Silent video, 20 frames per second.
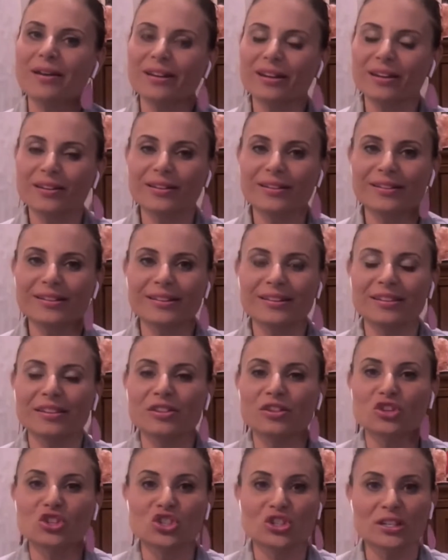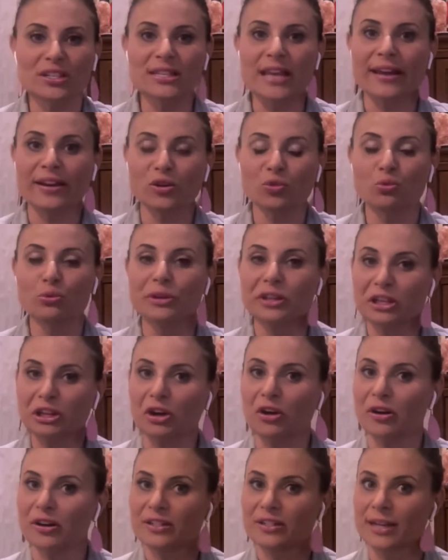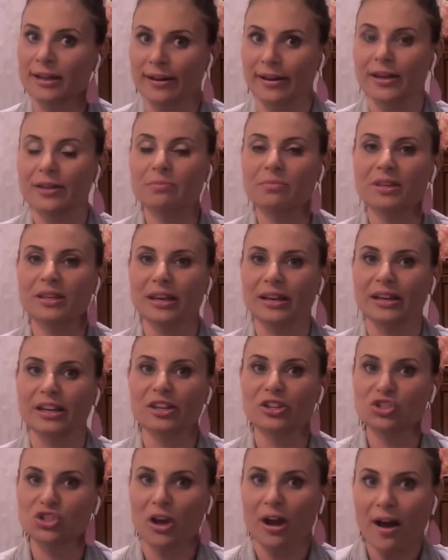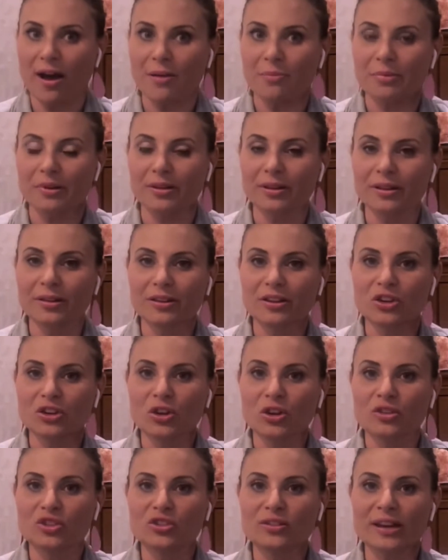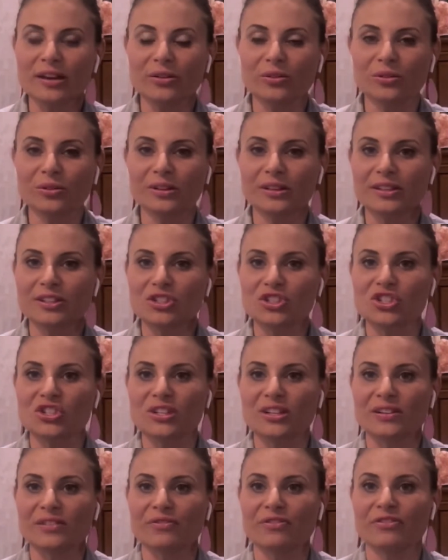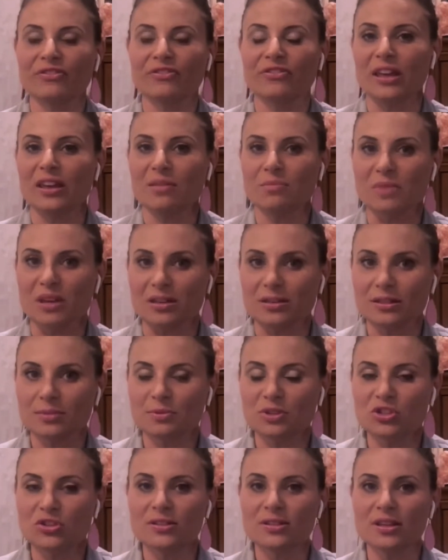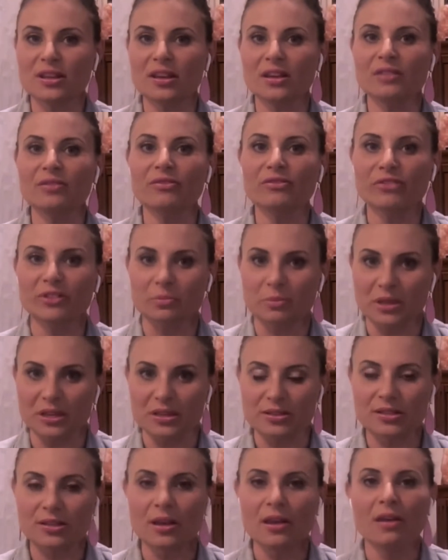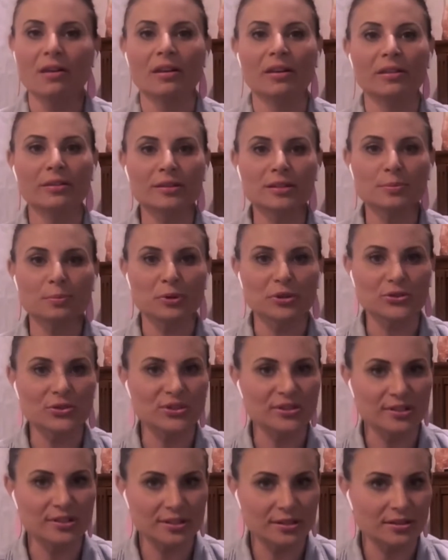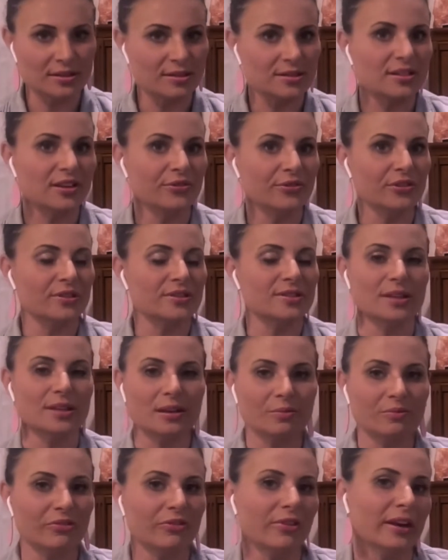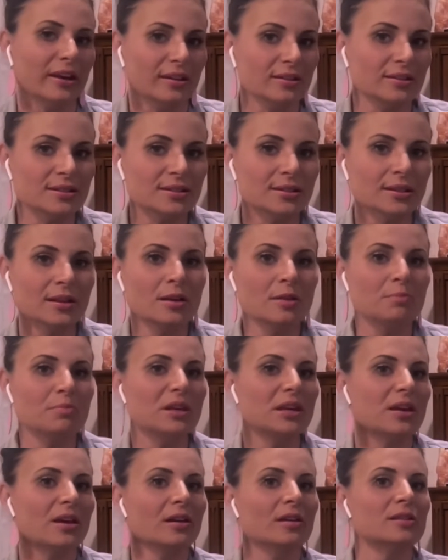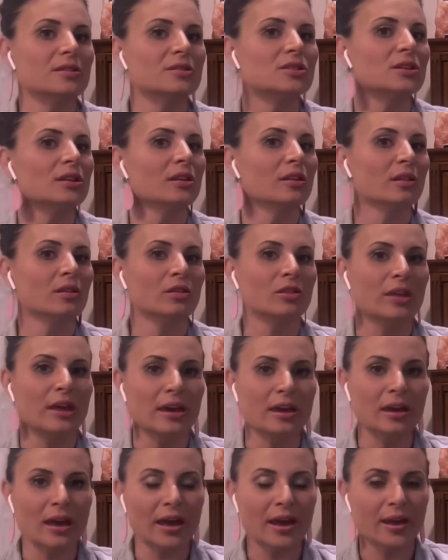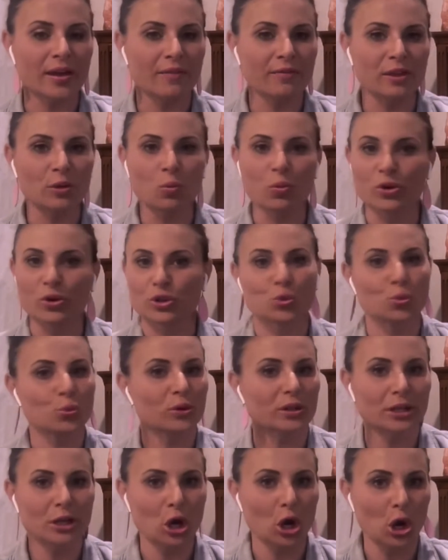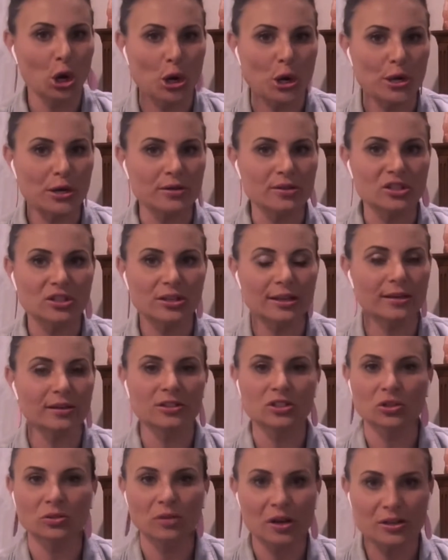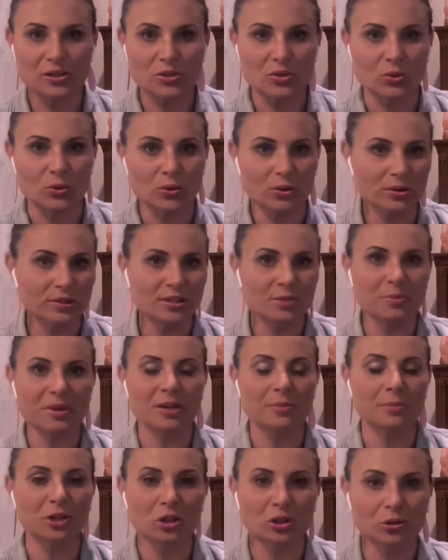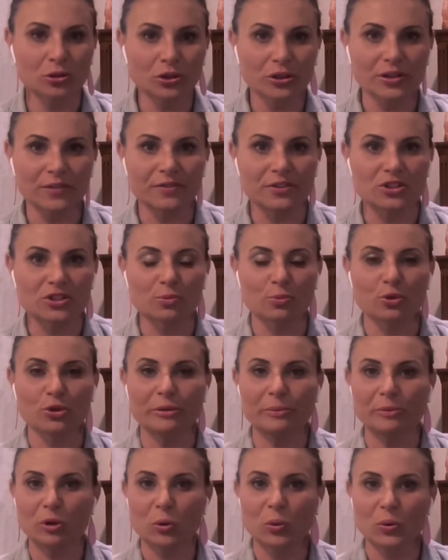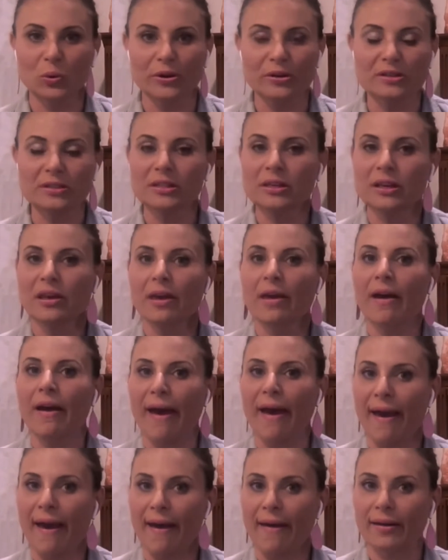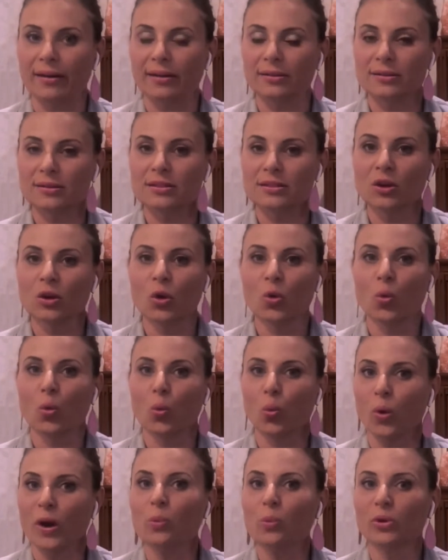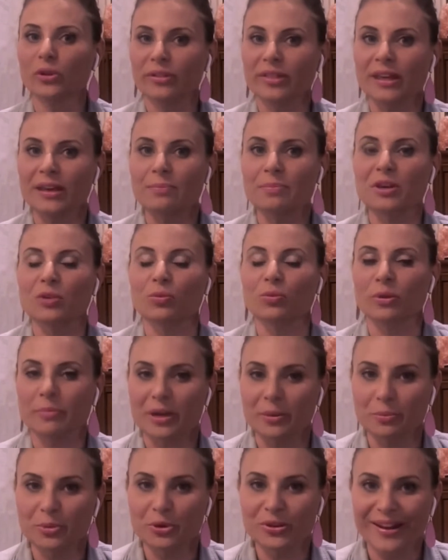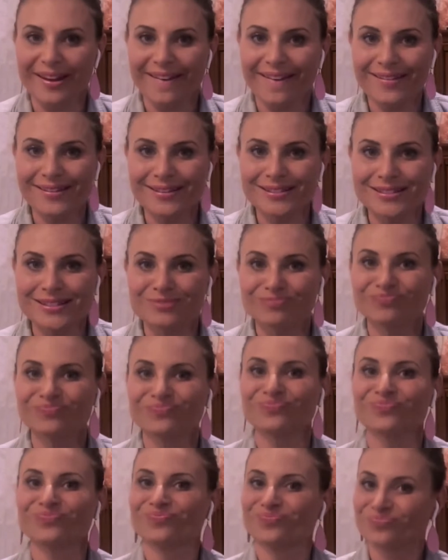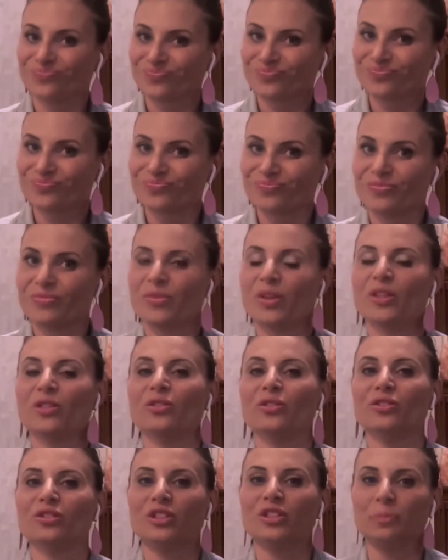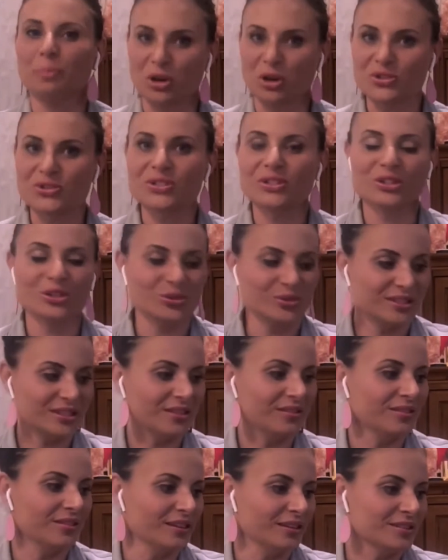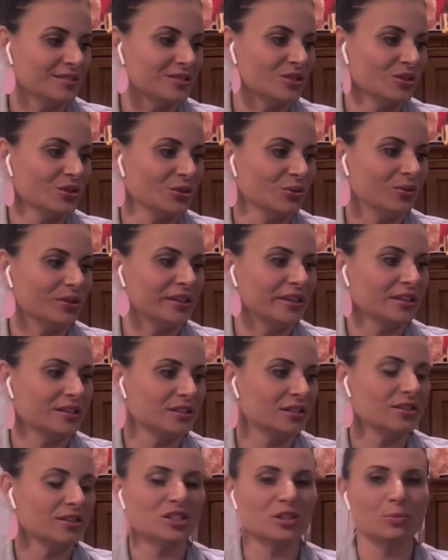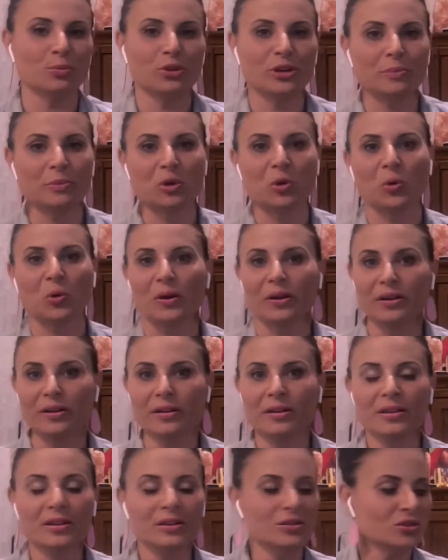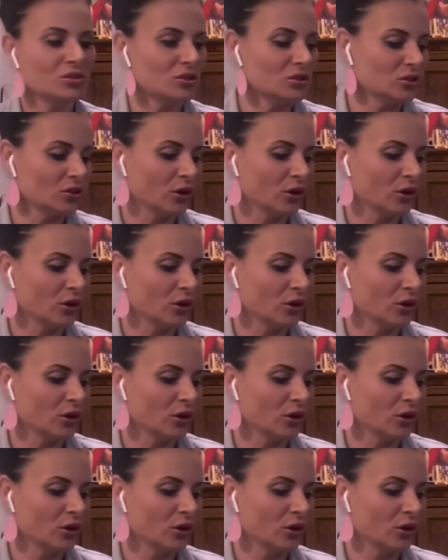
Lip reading: But Monica, she's had a really hard time getting a job. Not only is she famous, but she's infamous. And this person is going to suffer the same fate because they worked really hard to get into law school and to become a clerk of the Supreme Court. And what will they be remembered as? The person who did this, who leaked the Supreme Court.